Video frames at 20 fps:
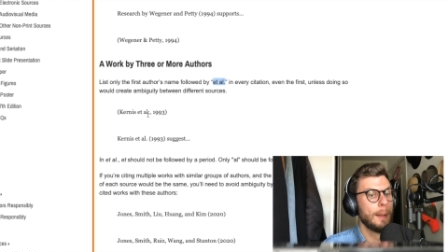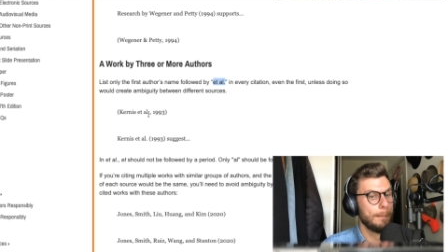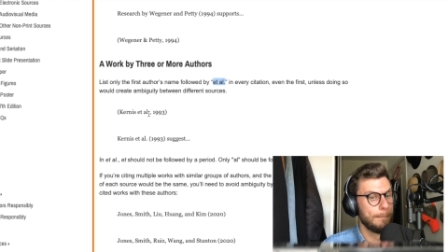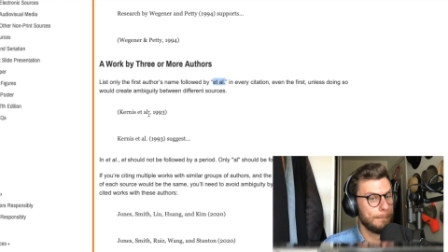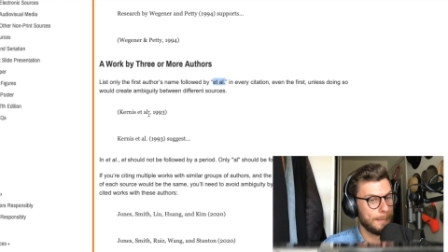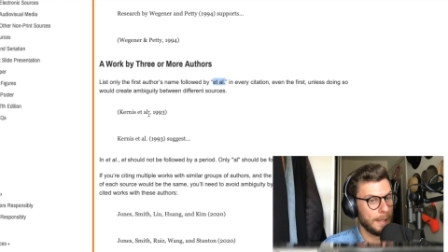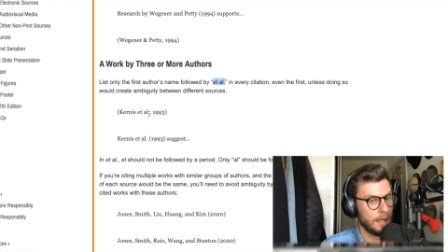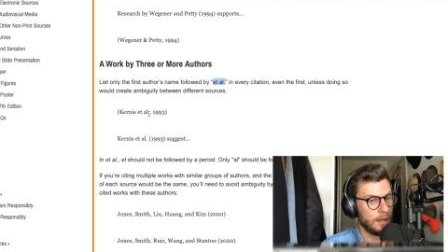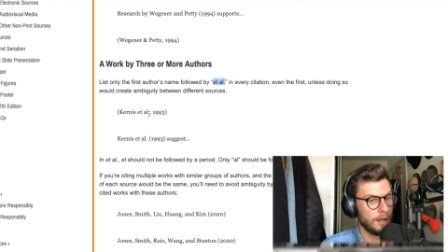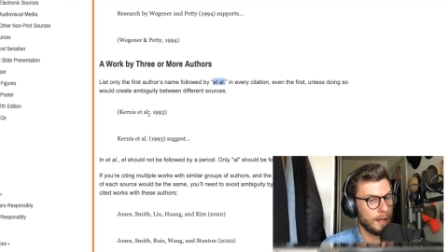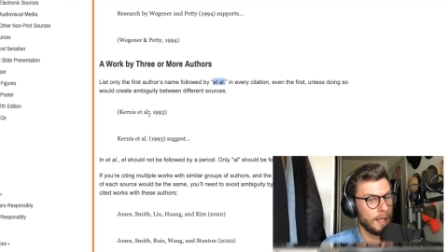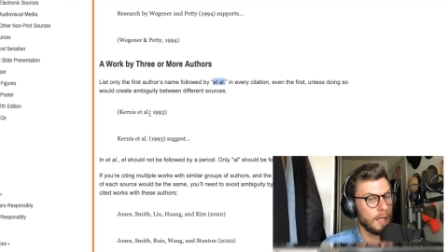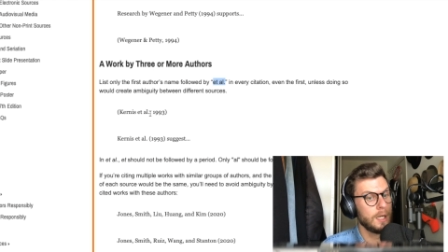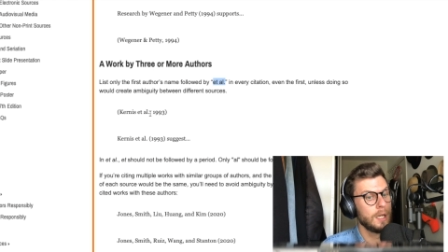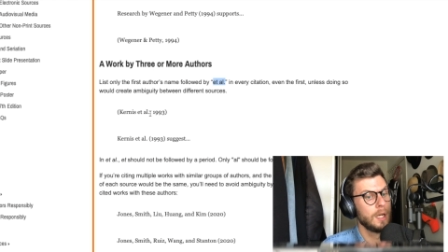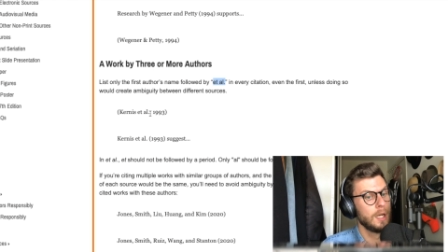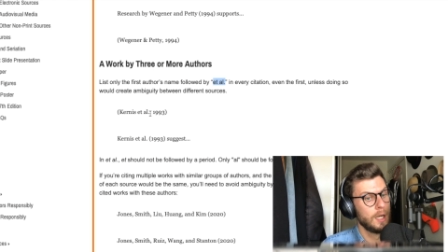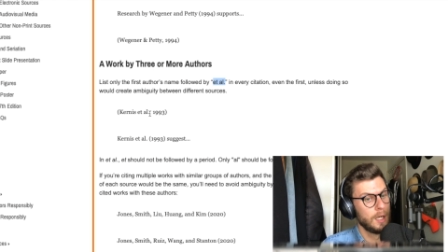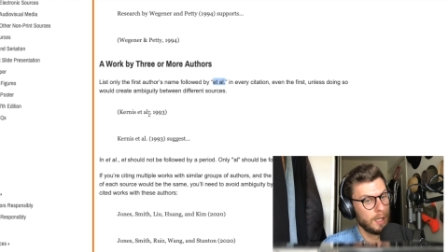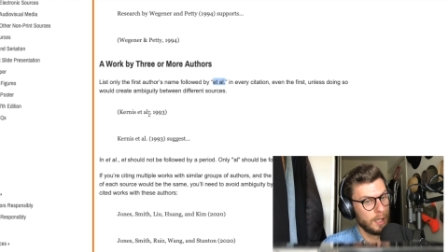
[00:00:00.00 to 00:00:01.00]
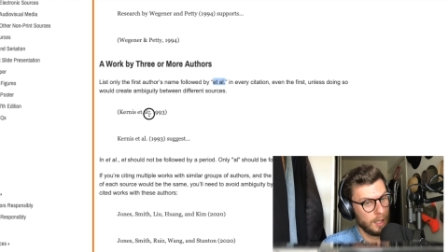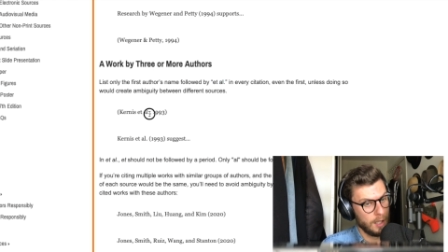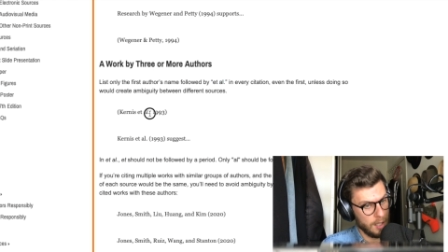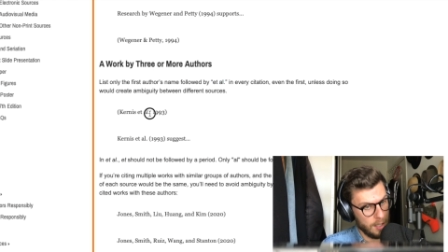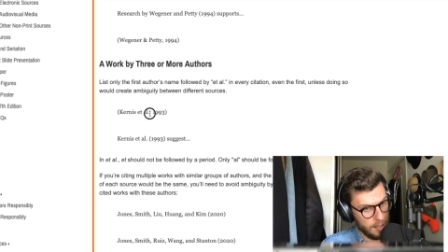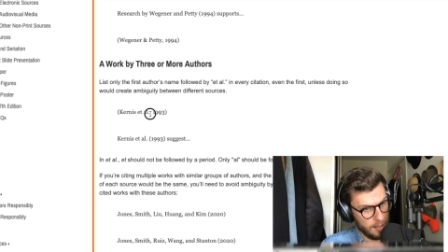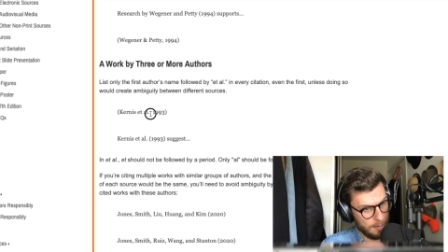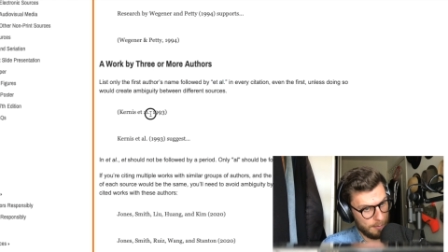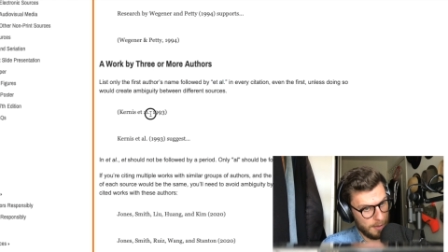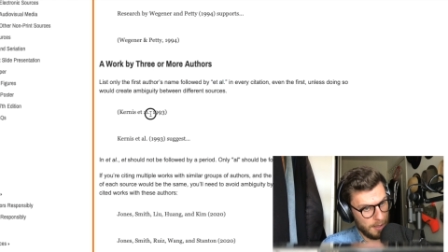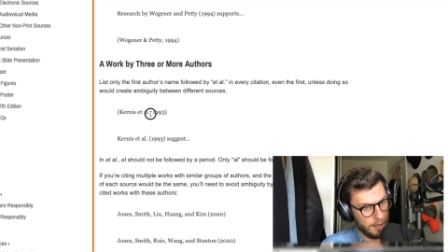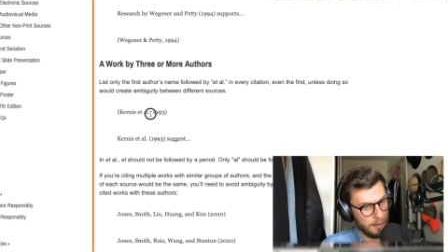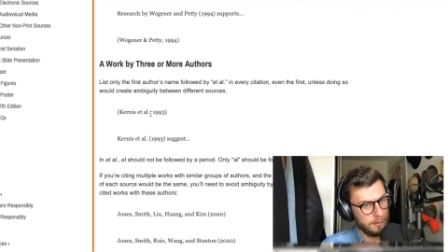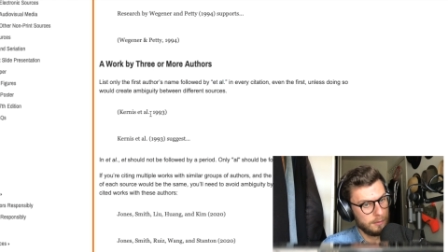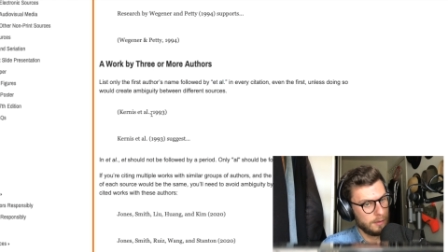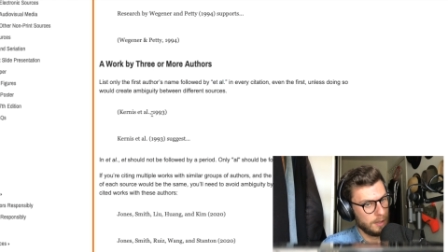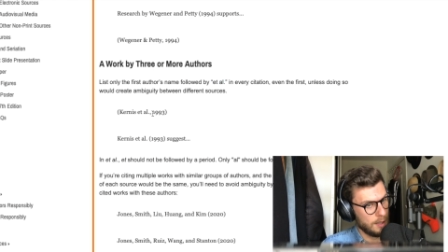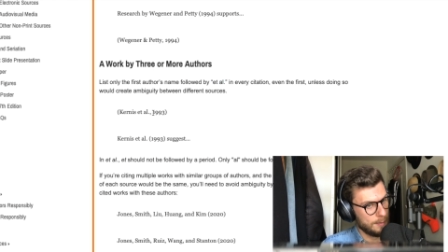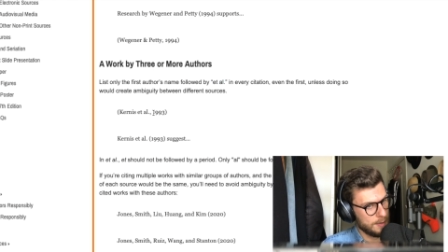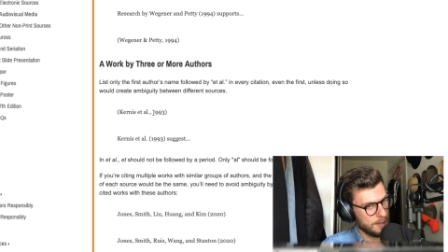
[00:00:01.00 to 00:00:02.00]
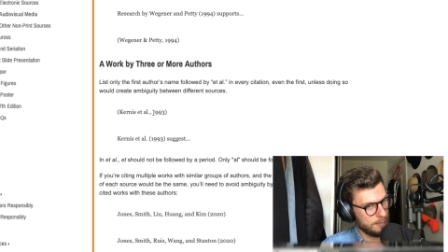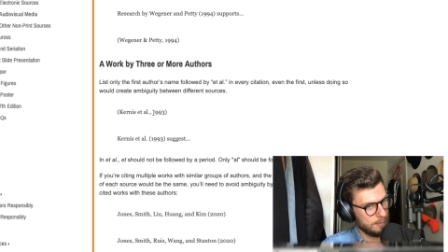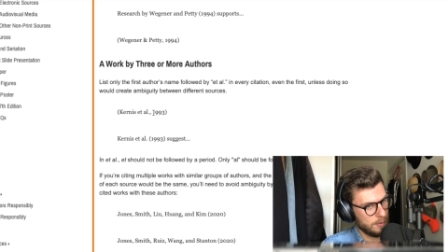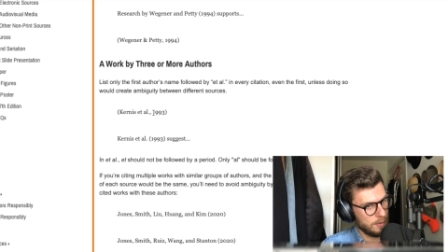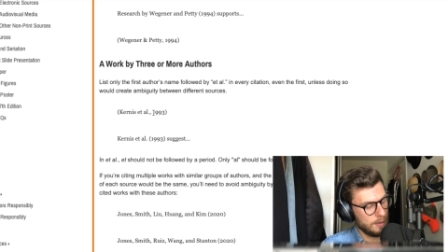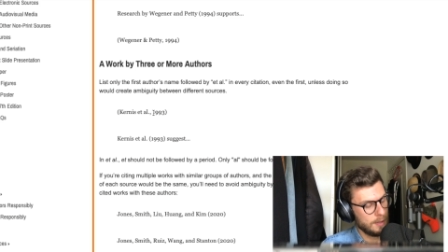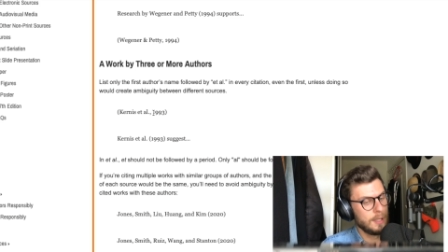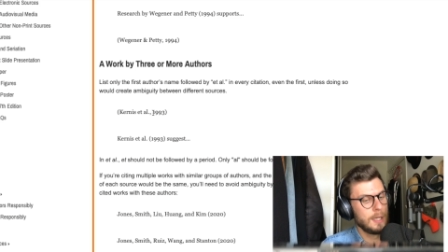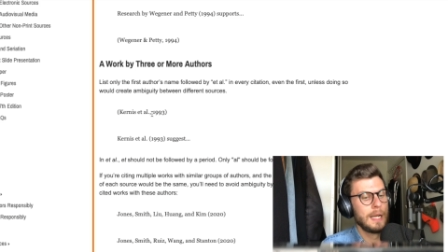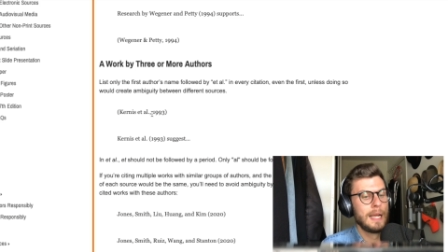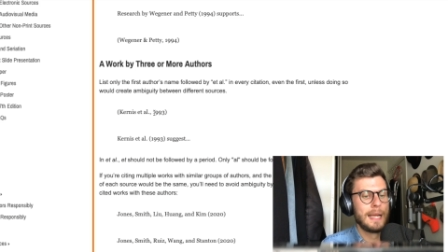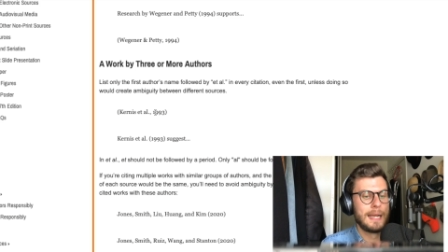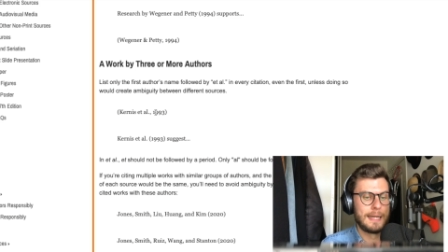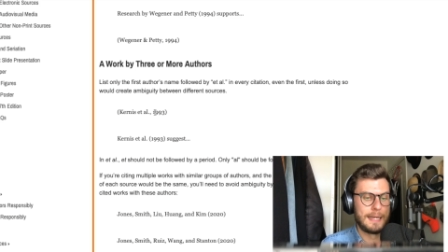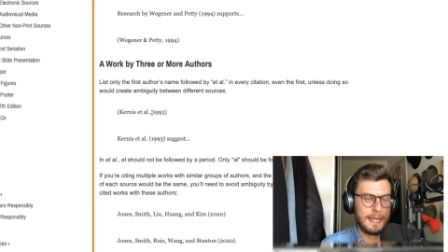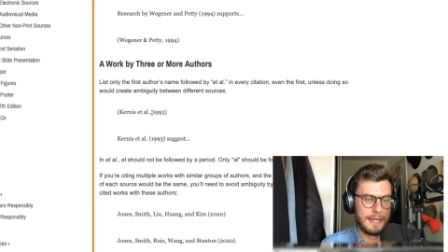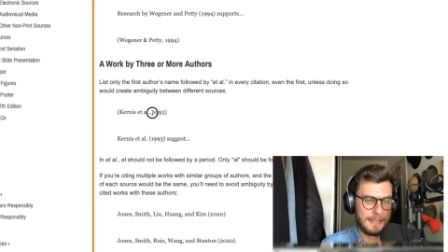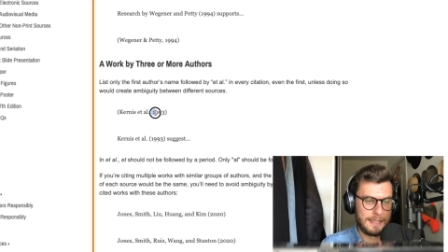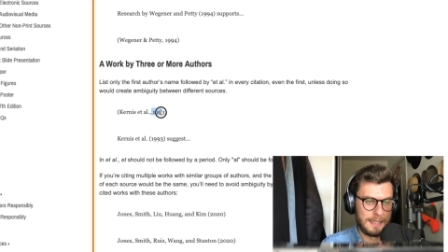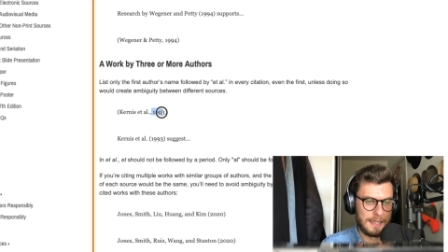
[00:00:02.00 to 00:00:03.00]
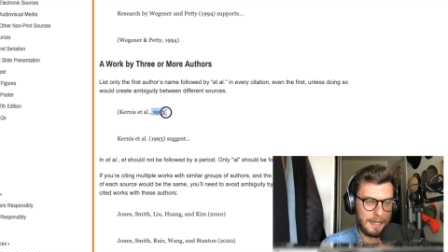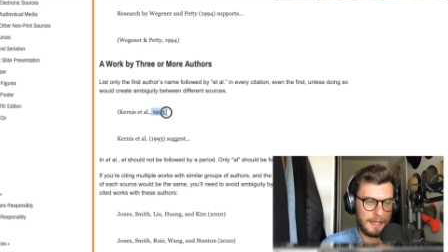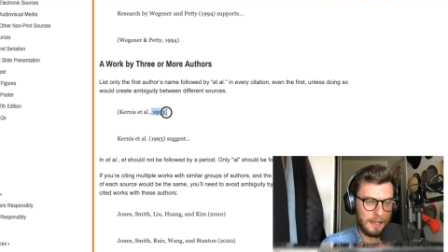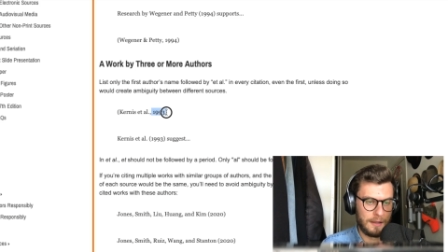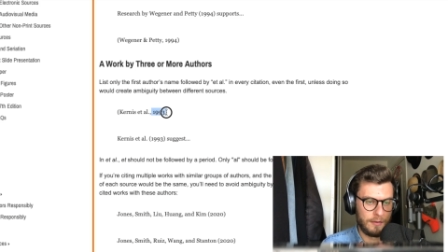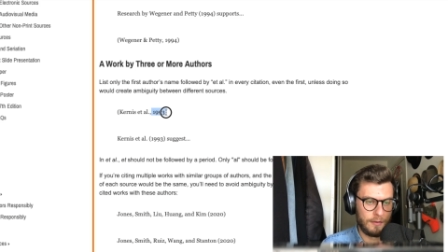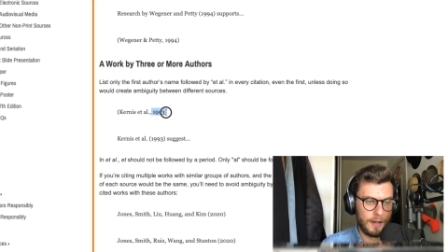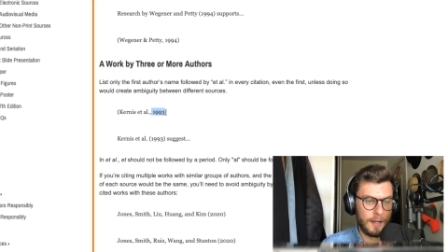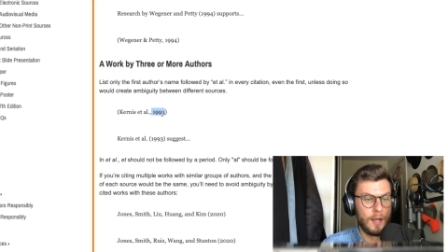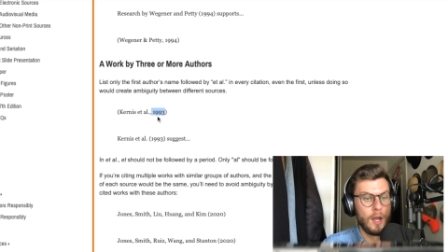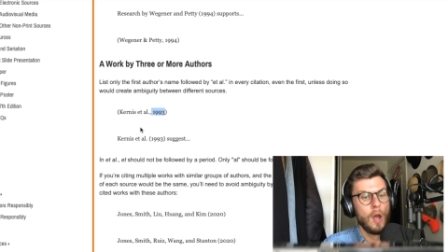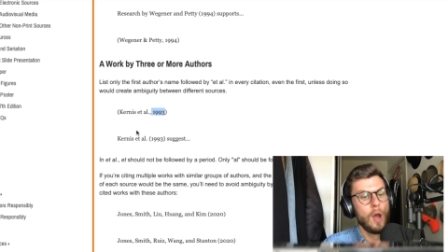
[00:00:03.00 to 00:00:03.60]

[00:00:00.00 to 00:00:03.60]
Period, comma's important, 1993,